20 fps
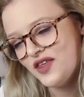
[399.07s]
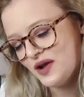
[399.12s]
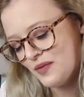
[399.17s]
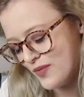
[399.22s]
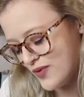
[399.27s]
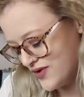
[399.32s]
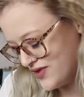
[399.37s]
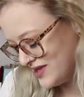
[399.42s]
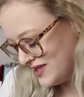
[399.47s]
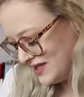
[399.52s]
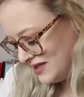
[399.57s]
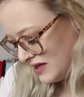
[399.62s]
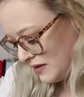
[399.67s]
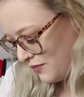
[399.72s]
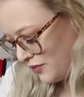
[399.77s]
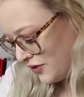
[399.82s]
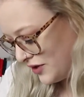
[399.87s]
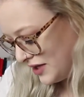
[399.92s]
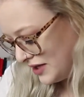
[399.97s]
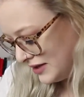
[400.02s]
and then in parentheses
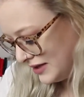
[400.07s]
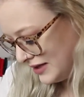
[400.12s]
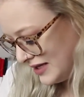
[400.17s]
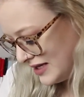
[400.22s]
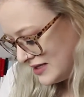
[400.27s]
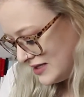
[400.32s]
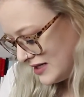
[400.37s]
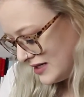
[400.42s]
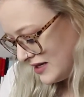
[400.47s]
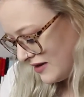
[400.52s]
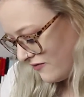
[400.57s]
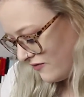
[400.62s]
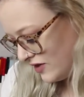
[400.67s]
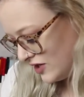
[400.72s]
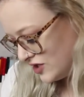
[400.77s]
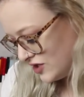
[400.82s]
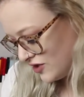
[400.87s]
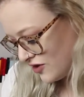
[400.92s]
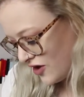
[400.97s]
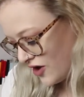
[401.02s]
I put list,
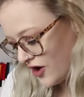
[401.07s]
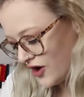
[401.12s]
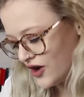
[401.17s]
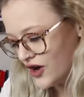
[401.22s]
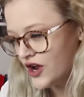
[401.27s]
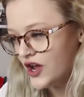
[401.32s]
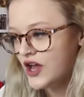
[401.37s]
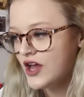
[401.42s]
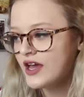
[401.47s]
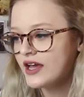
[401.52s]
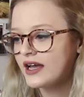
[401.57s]
definition, art.